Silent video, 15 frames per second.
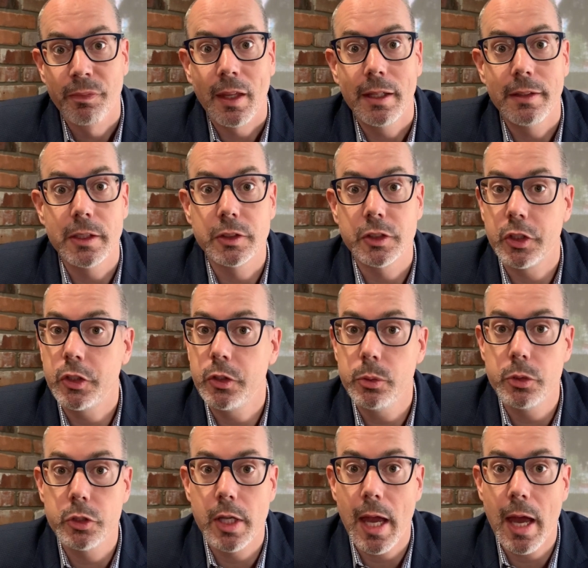And there's a
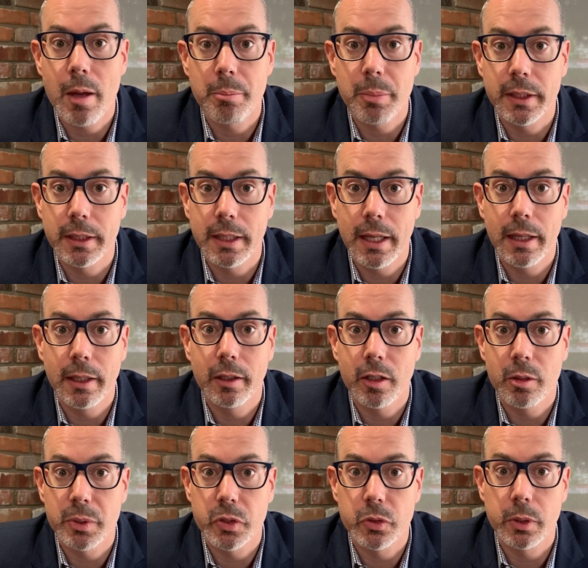huge gap in Canada
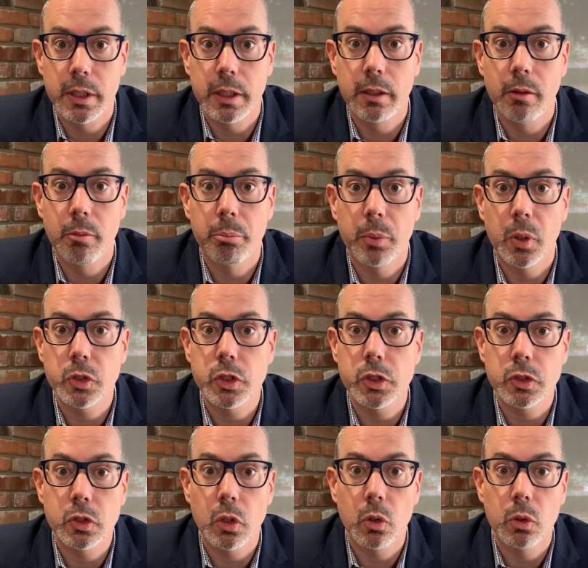between
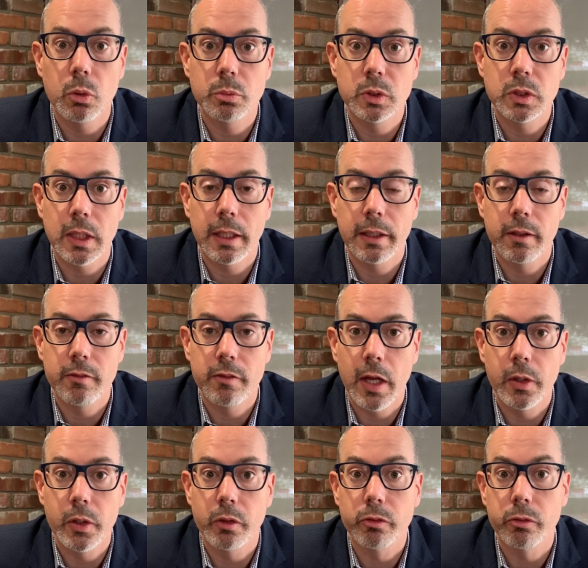purchased homes and the
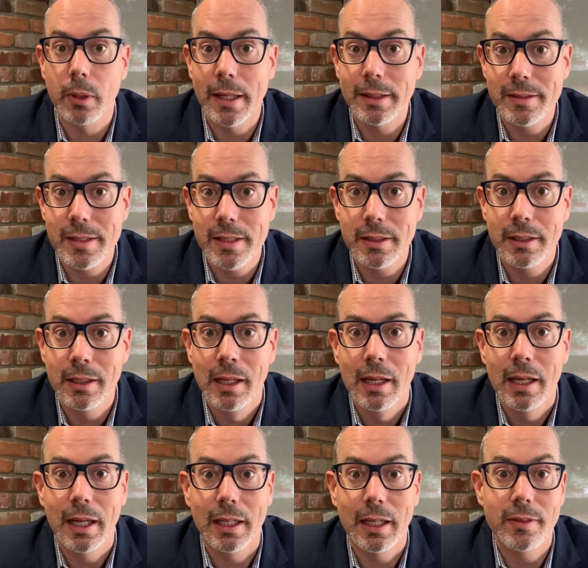value of renting.
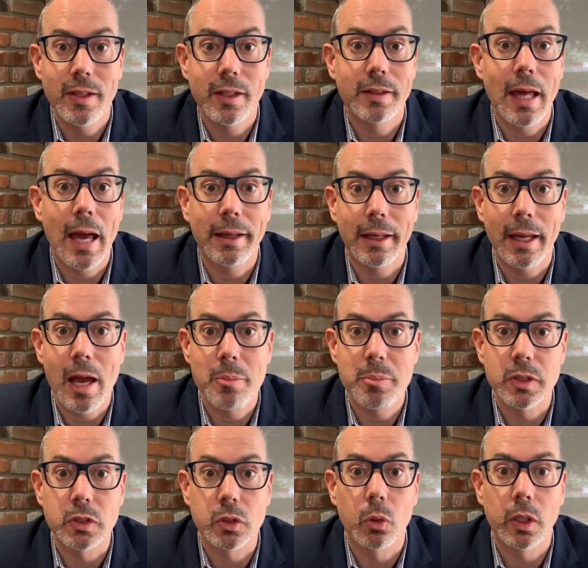And I think that gap
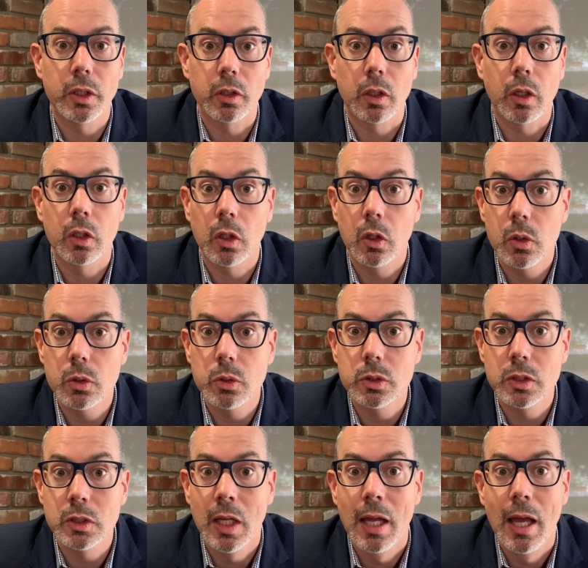is going to
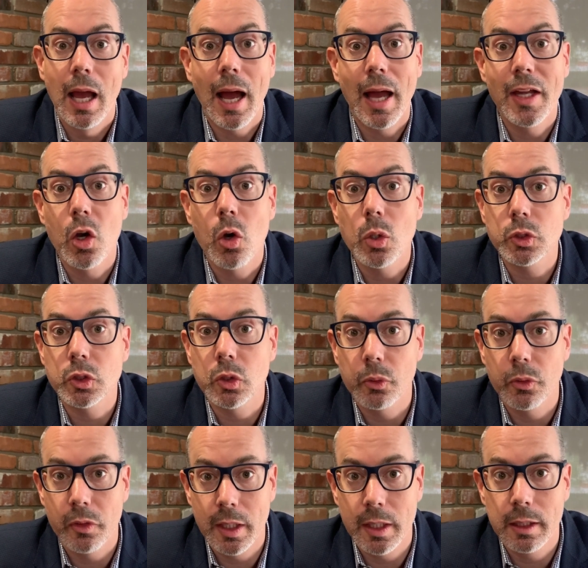close. I also
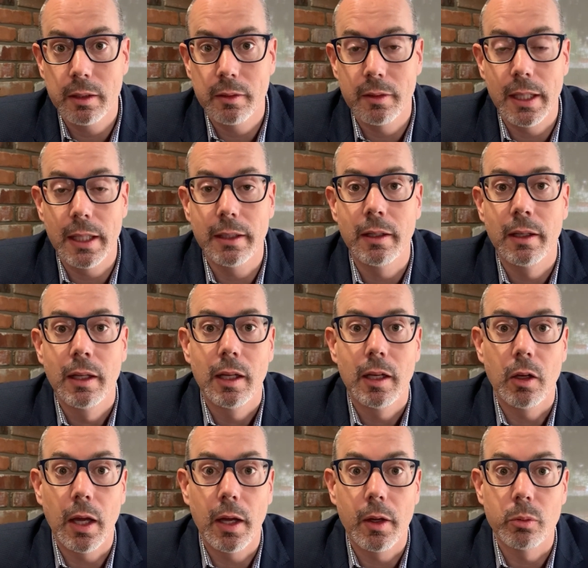think that
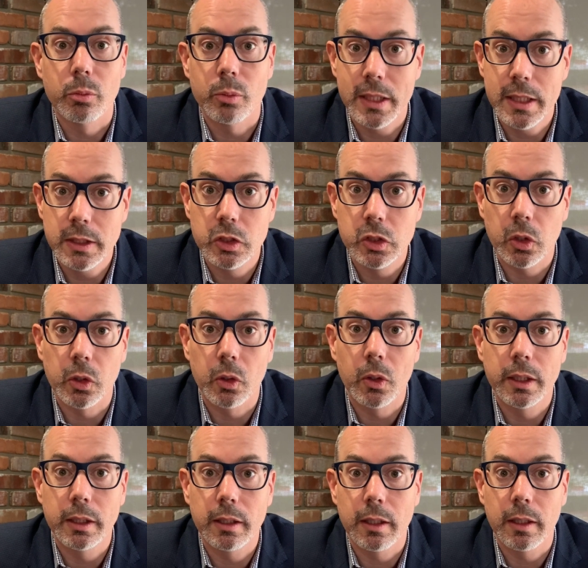REITs are
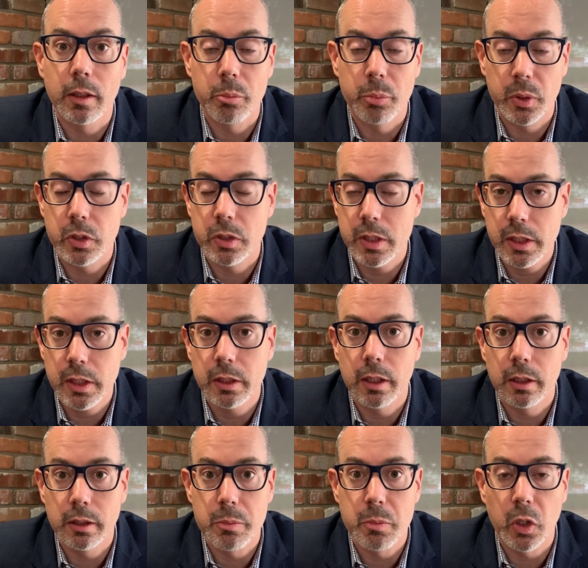going to,
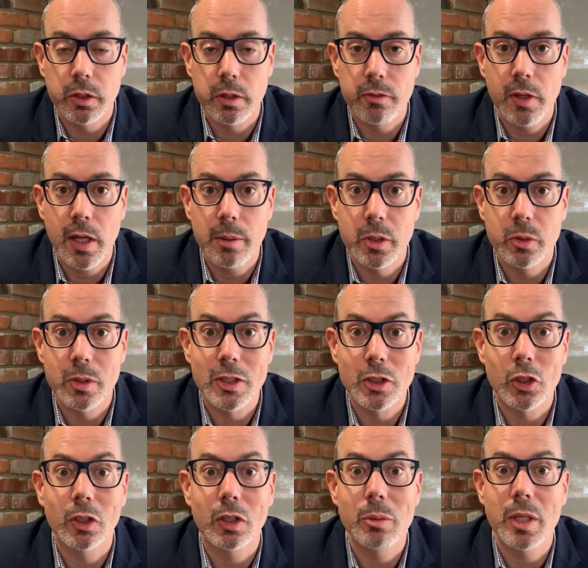particularly multifamily REITs,
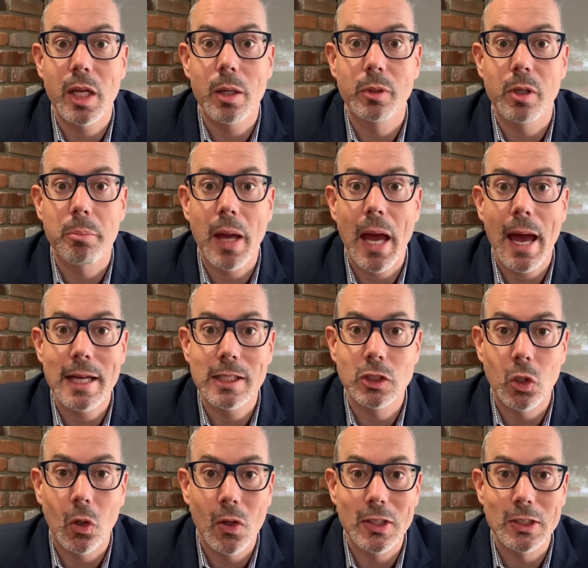are going to be able to pass
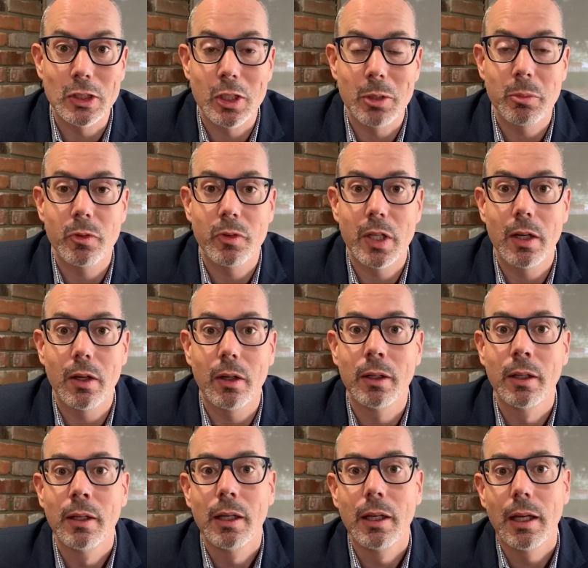on some of their
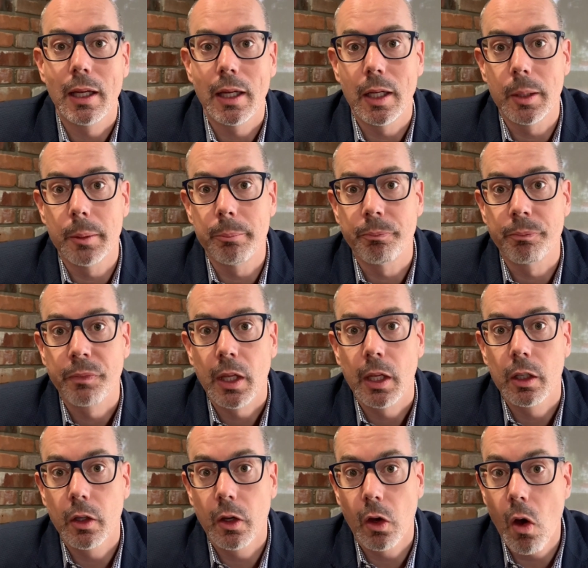
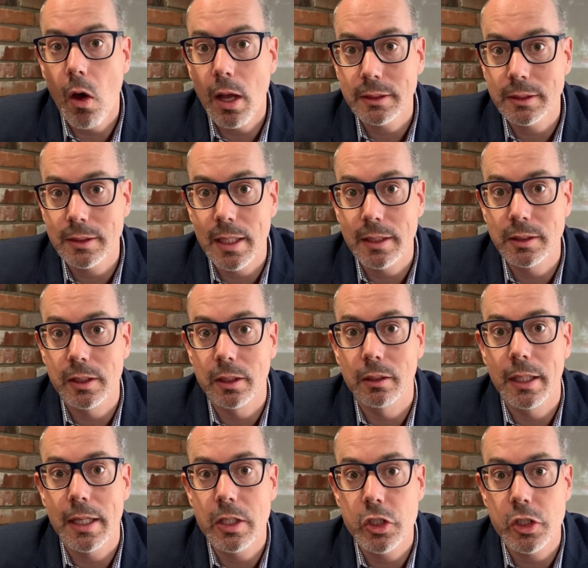cost
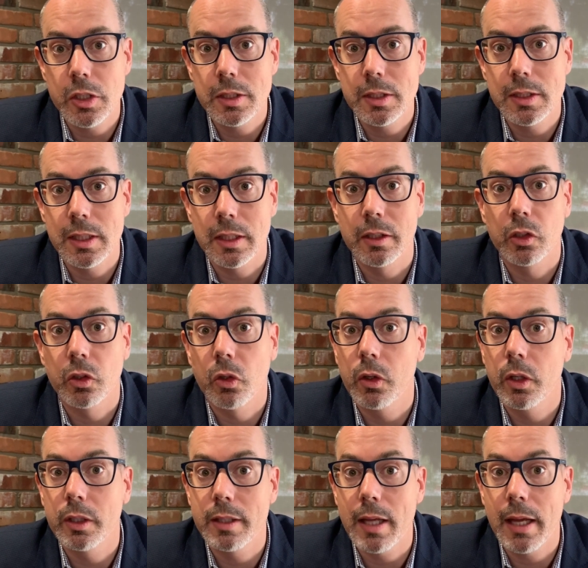escalations in the
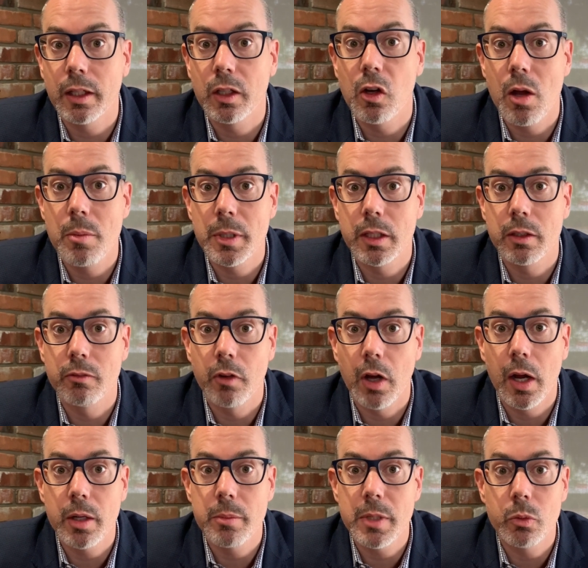current economic
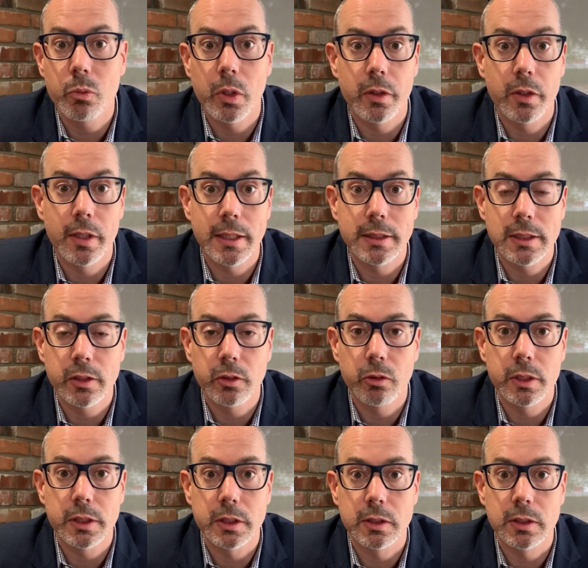environment, whether that's
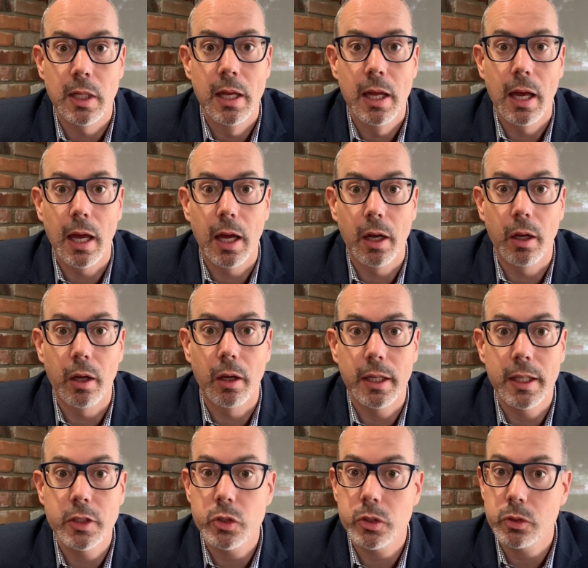increased
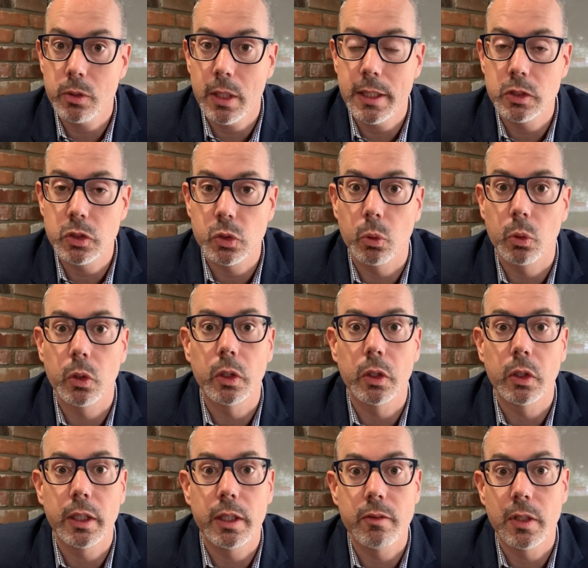interest rates
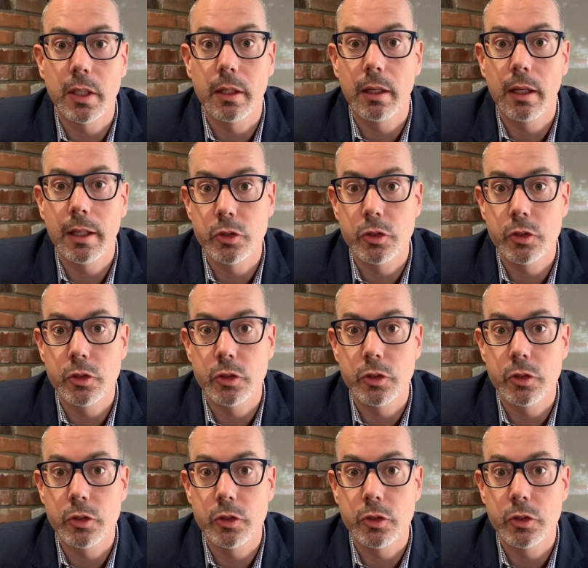or even